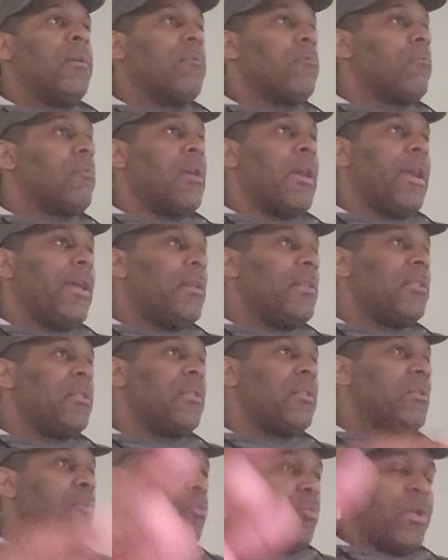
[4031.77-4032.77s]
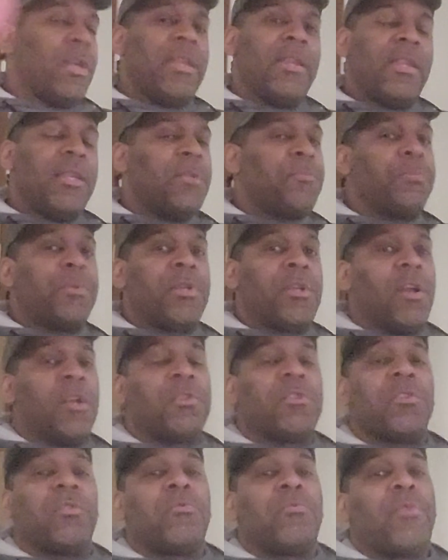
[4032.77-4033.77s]
Ryan is the, and it's
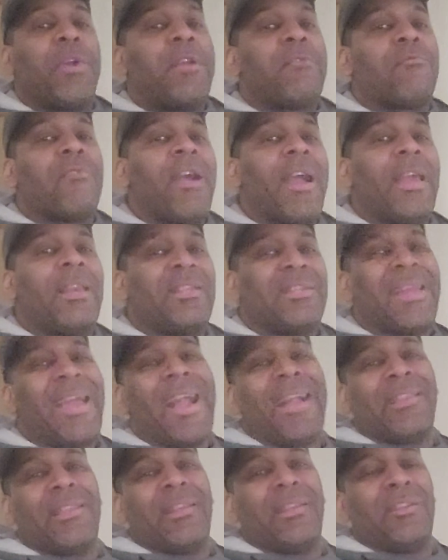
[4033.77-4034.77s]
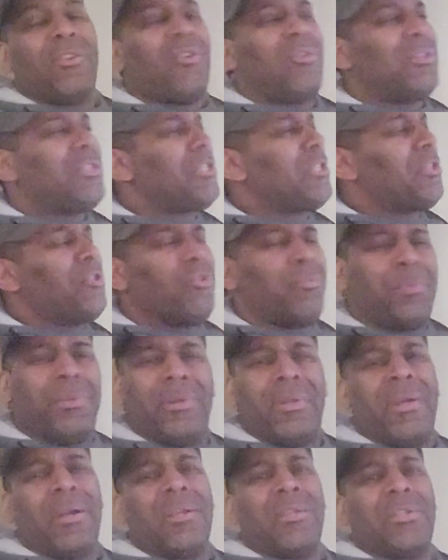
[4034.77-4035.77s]
because of the way Ryan is acting, all the
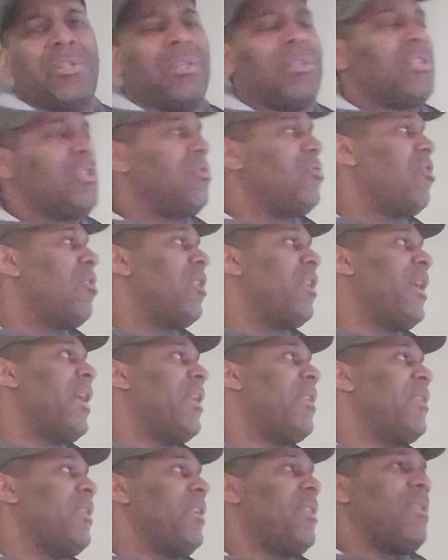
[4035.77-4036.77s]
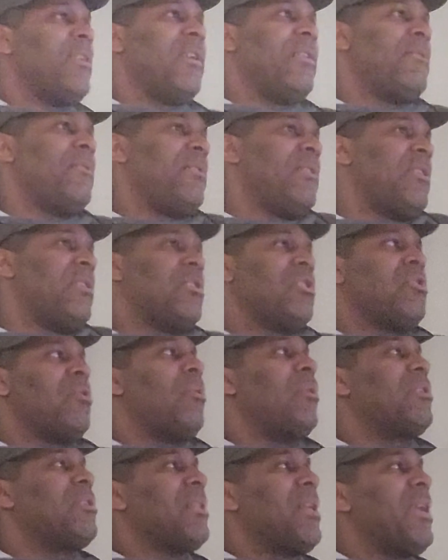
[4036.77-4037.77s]
stupid nonsense and all that, and
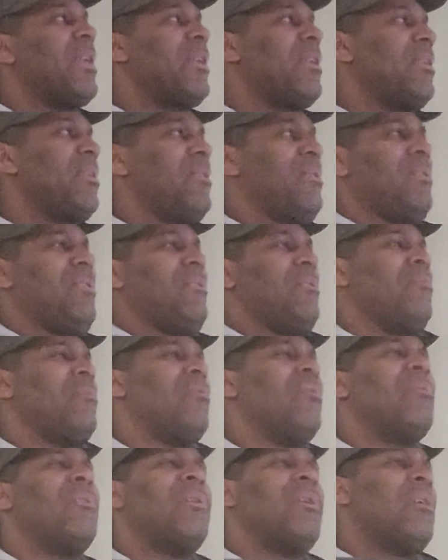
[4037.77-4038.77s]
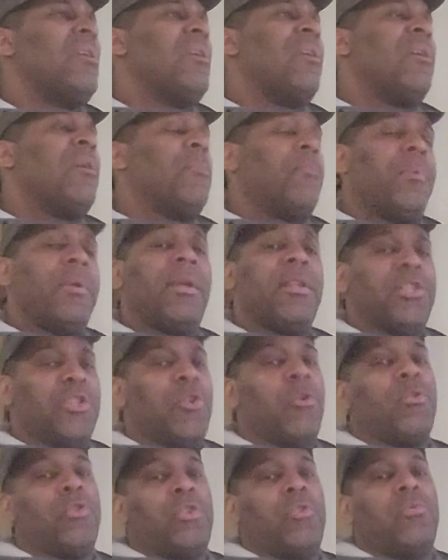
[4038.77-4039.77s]
so it's like, you know, but I
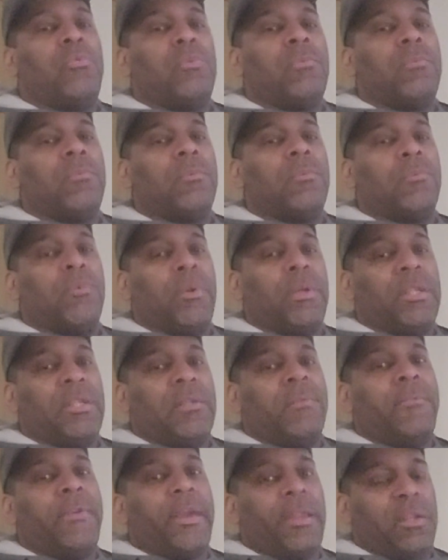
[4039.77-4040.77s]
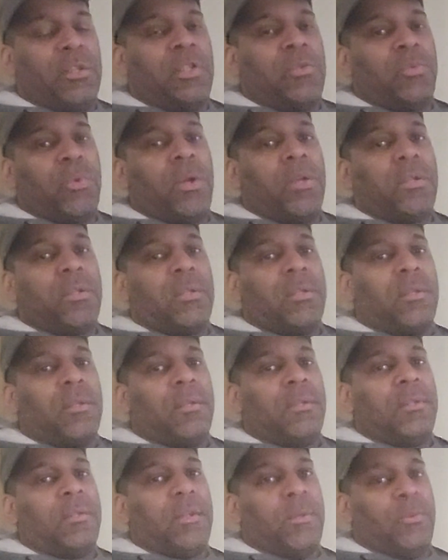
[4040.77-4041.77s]
told you what his advantages was
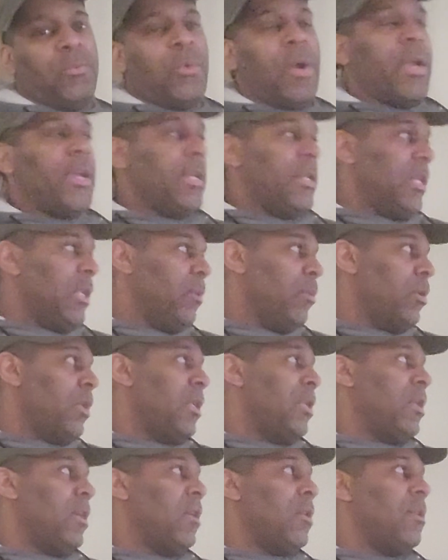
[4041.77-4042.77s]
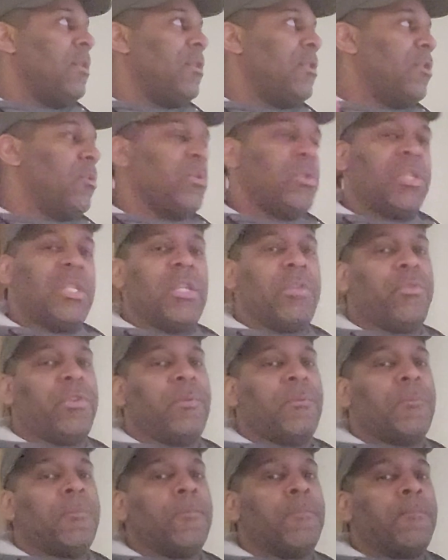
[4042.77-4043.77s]
and why he did what he did, no secret.